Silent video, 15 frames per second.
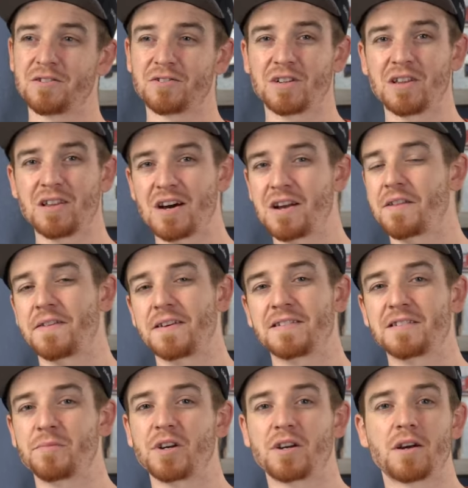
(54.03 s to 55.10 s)
There's a lot of
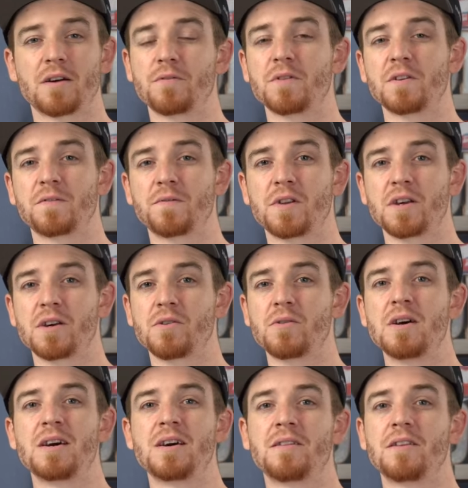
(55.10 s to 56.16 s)
things I'm gonna cover in this
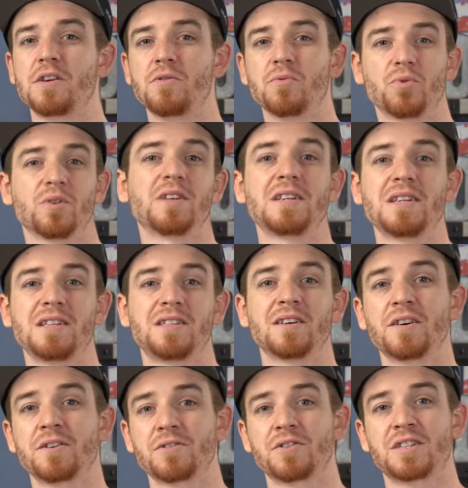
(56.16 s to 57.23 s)
video that you really need
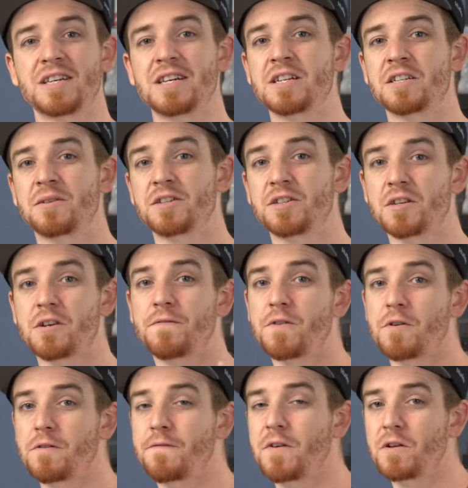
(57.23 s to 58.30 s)
to understand, especially if
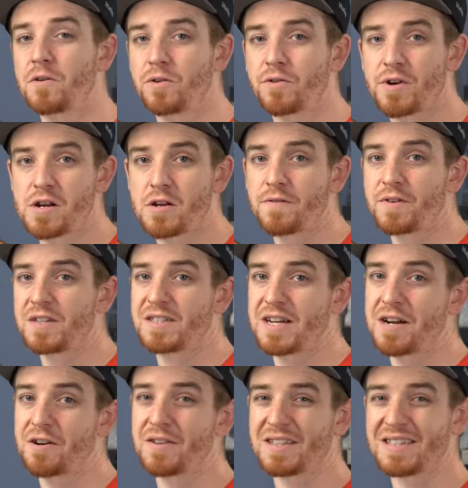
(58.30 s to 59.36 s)
you're a fellow creative, a
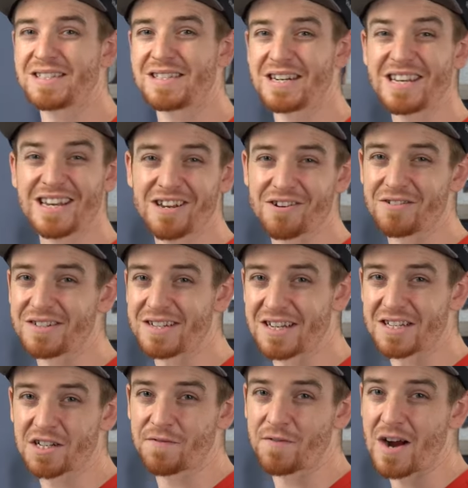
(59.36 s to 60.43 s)
designer that's sitting at your
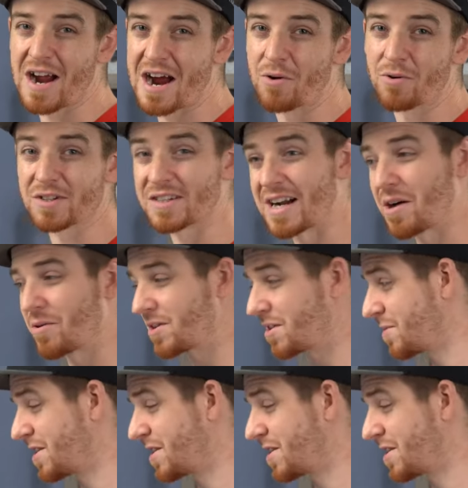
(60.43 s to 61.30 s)
desk for hours and hours.